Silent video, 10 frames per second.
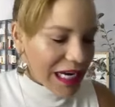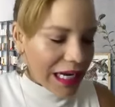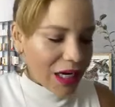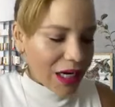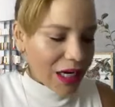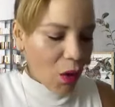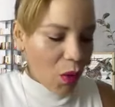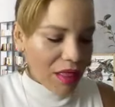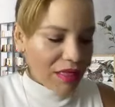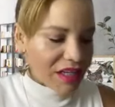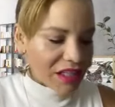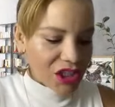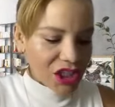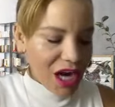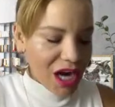getting on the
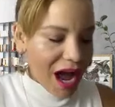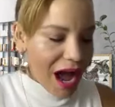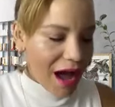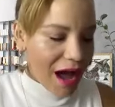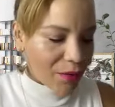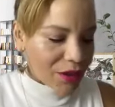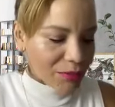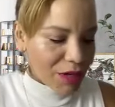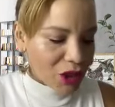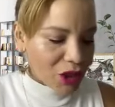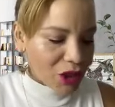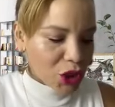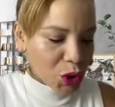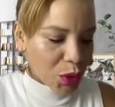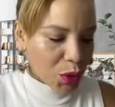chat, which I'm not
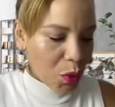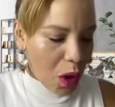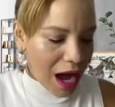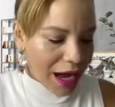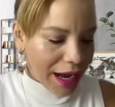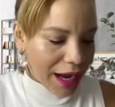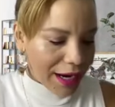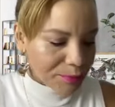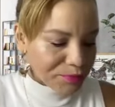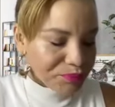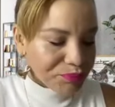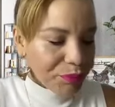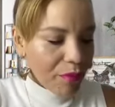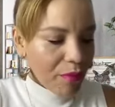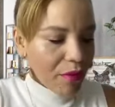sure why.
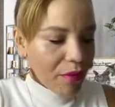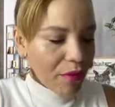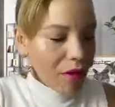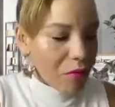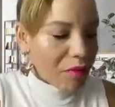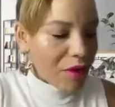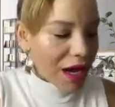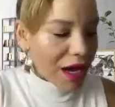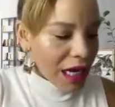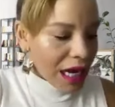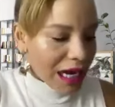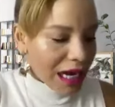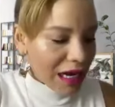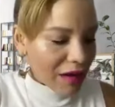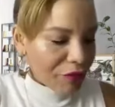But
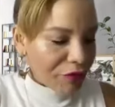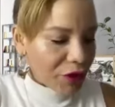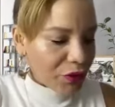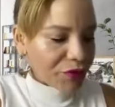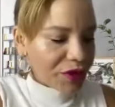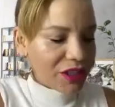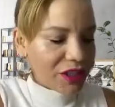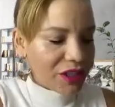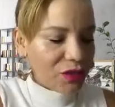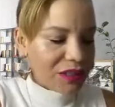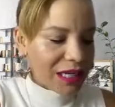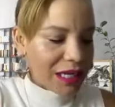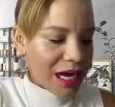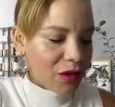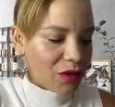uh, feel free to
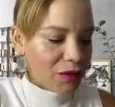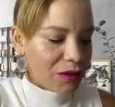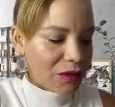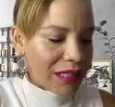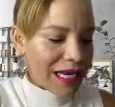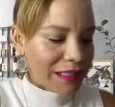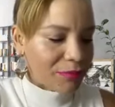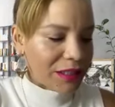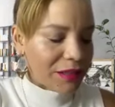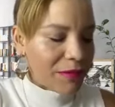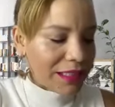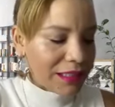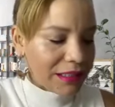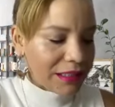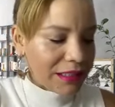send out those last minute
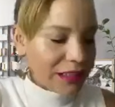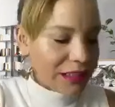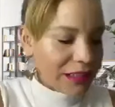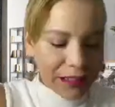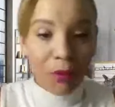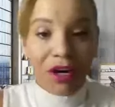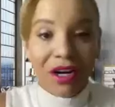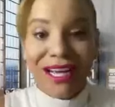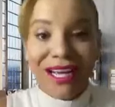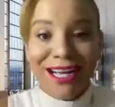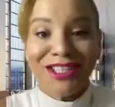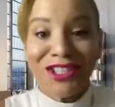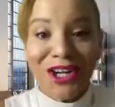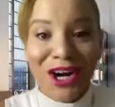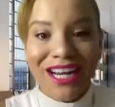messages. But we're going to get
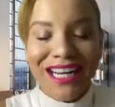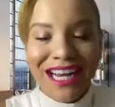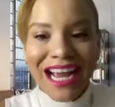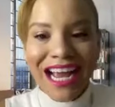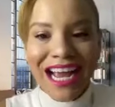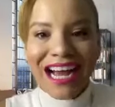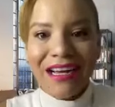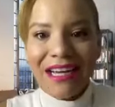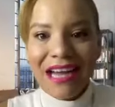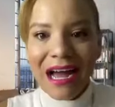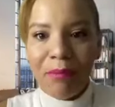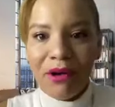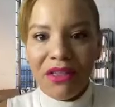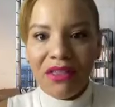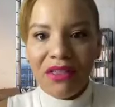started. I, I
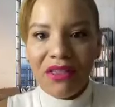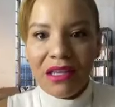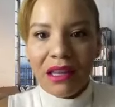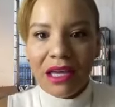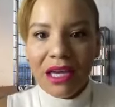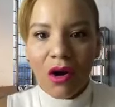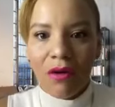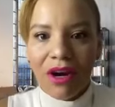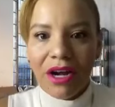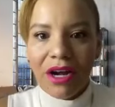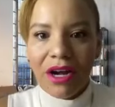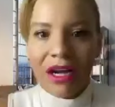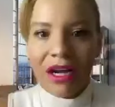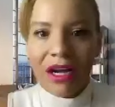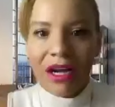put the link already
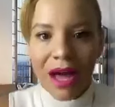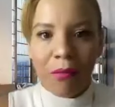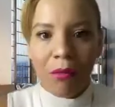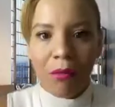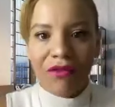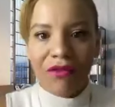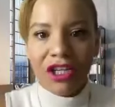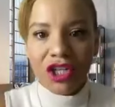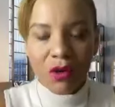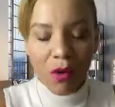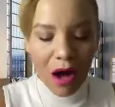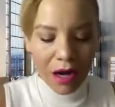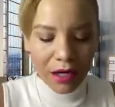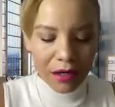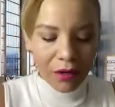to that motivational
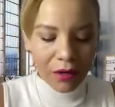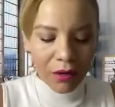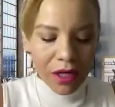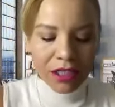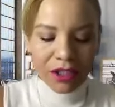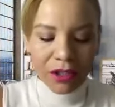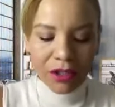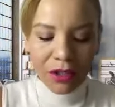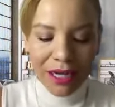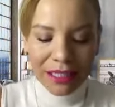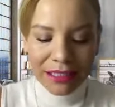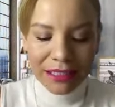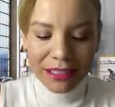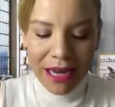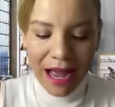audio so that you guys
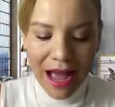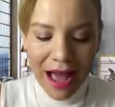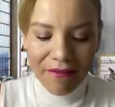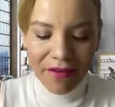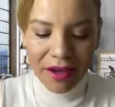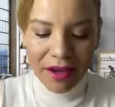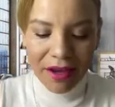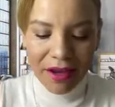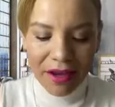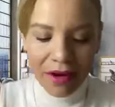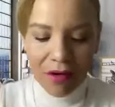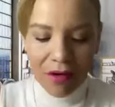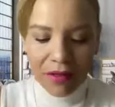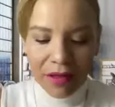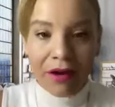could have it on
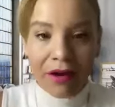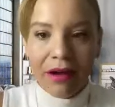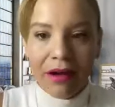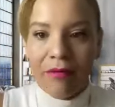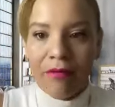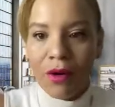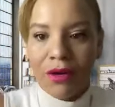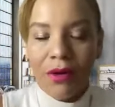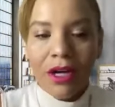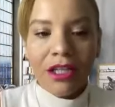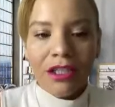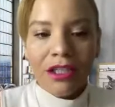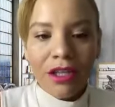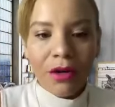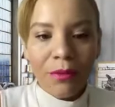there uh, for you.
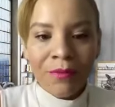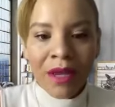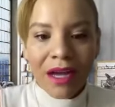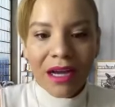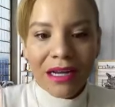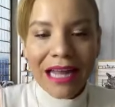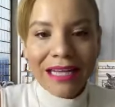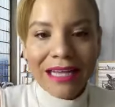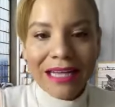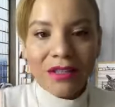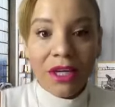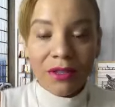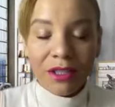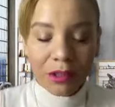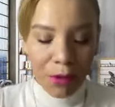So uh, last week
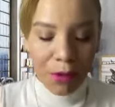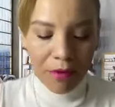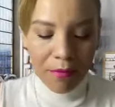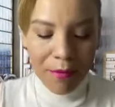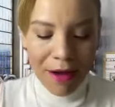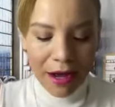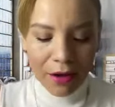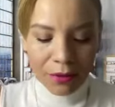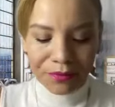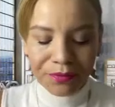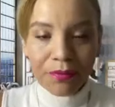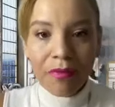we spoke about